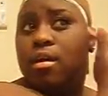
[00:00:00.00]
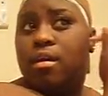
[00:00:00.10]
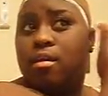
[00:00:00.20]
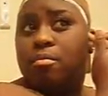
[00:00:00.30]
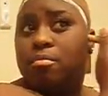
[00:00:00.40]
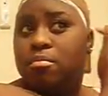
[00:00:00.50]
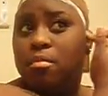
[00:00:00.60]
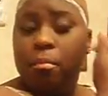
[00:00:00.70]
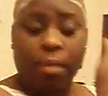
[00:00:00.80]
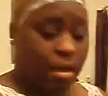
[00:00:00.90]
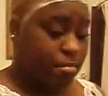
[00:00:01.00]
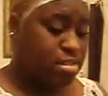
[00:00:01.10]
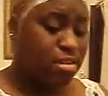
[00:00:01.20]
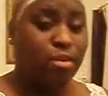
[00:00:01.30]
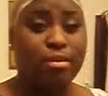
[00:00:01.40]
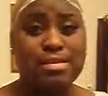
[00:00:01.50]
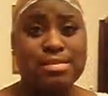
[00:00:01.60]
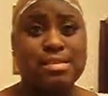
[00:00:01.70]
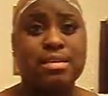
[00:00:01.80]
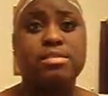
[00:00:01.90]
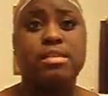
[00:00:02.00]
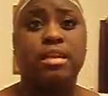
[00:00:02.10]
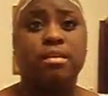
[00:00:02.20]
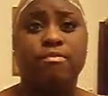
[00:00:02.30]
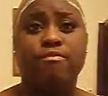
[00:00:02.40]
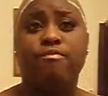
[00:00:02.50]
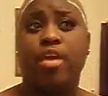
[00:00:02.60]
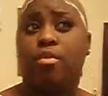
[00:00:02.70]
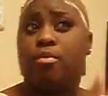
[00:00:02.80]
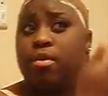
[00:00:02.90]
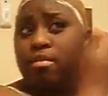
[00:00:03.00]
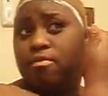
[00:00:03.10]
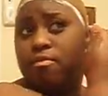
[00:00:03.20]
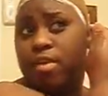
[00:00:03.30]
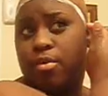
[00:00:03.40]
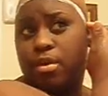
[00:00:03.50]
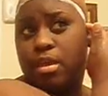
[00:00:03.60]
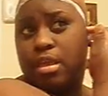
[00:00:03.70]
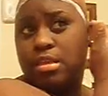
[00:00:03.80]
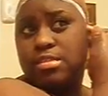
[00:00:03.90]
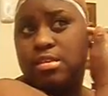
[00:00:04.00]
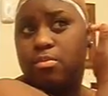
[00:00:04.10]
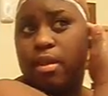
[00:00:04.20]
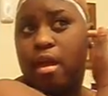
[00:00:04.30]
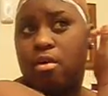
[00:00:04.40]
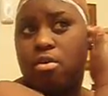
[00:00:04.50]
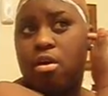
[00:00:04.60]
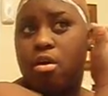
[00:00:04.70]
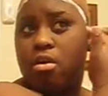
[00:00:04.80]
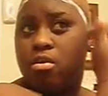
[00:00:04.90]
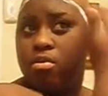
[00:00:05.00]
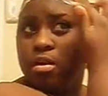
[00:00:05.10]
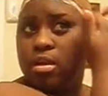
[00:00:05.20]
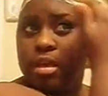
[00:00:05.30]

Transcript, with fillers: Um, but Miss Lola's does live very, very easy with alcohol.